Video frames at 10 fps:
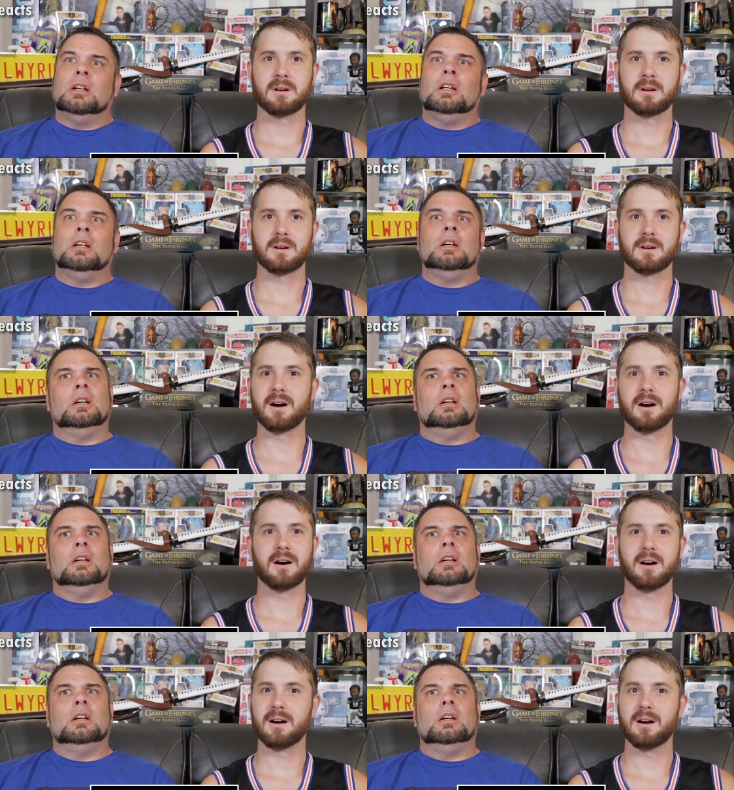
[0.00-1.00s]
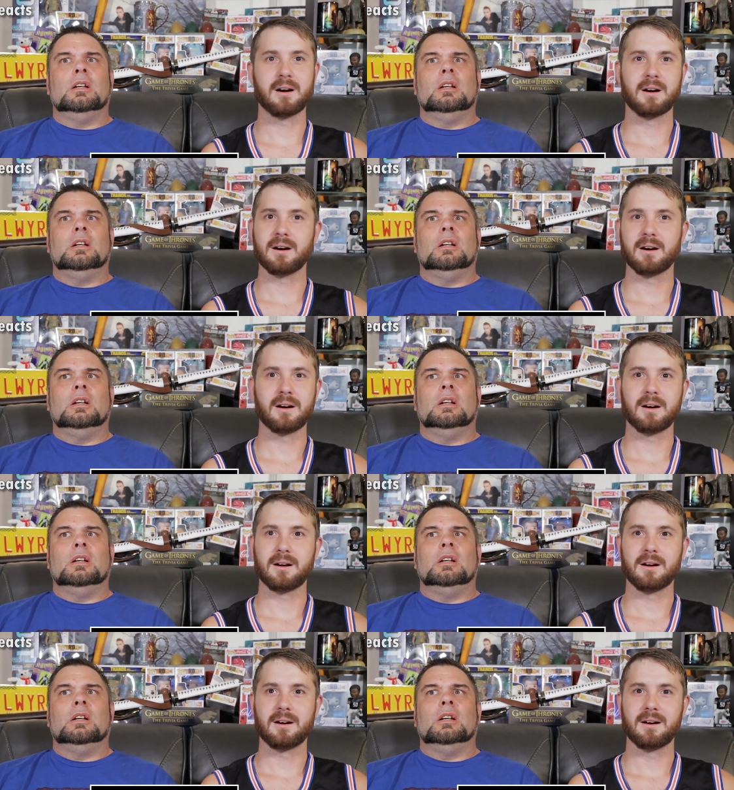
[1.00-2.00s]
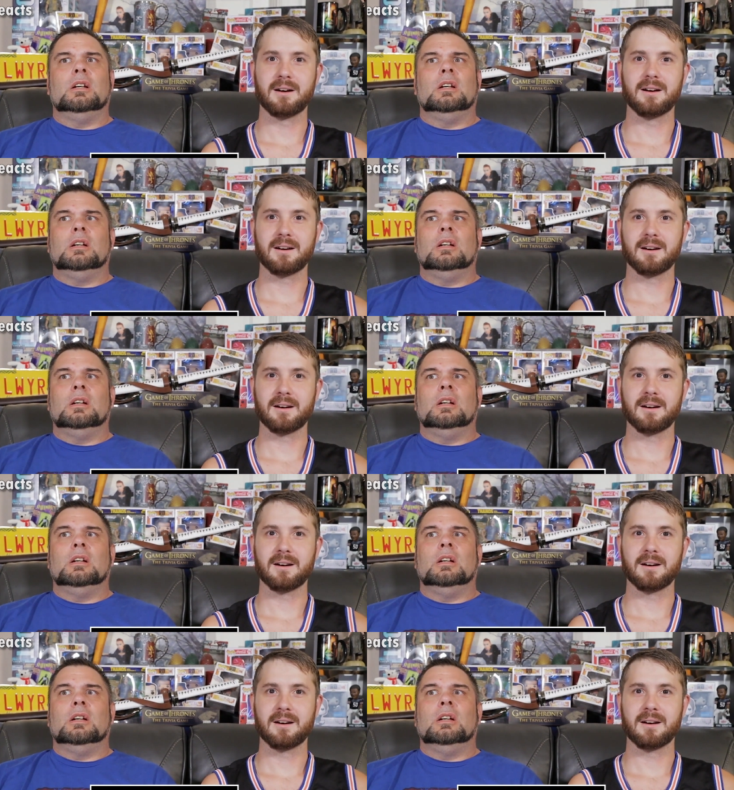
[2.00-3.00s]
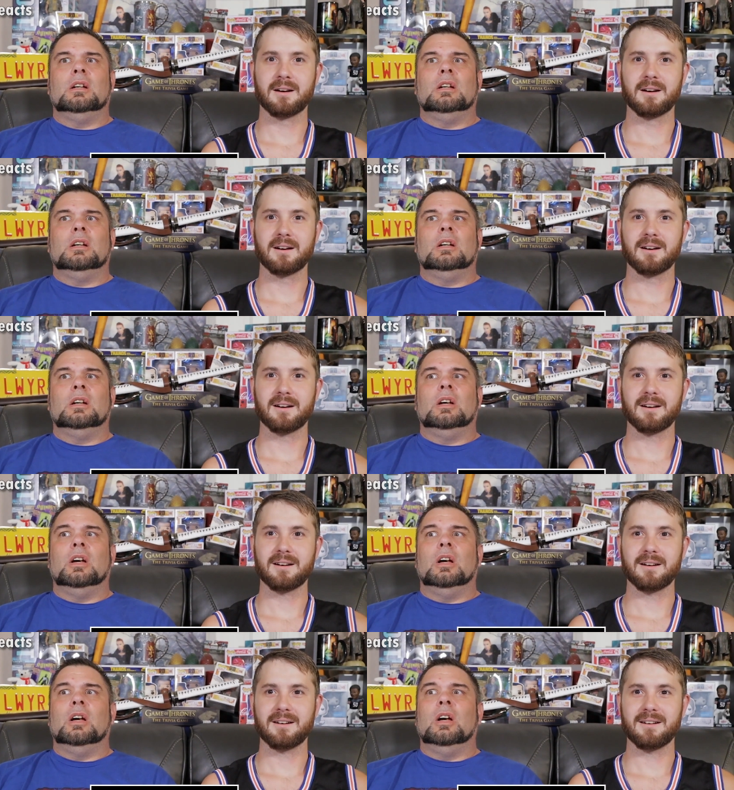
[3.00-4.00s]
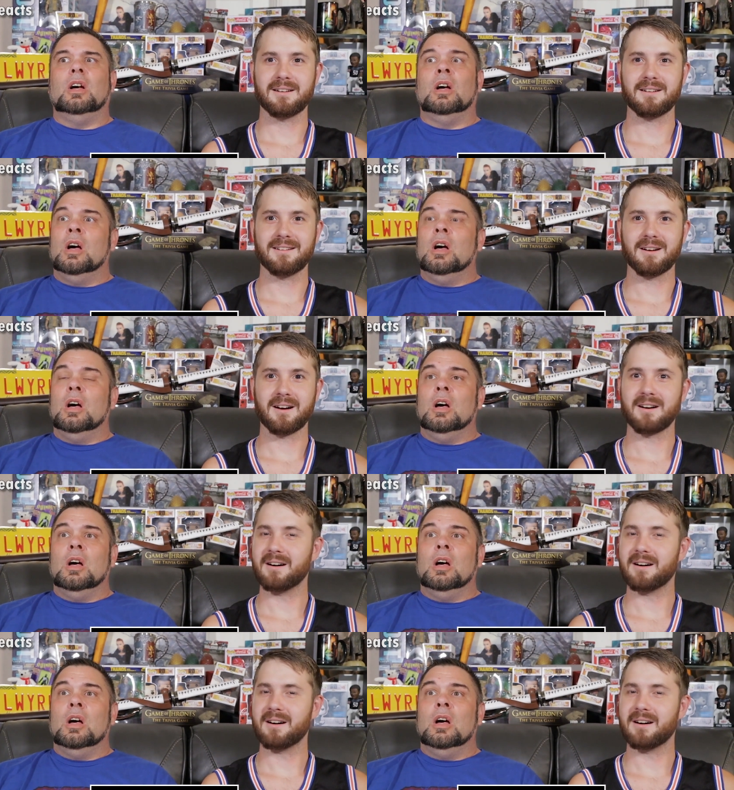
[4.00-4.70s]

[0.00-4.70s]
(silence)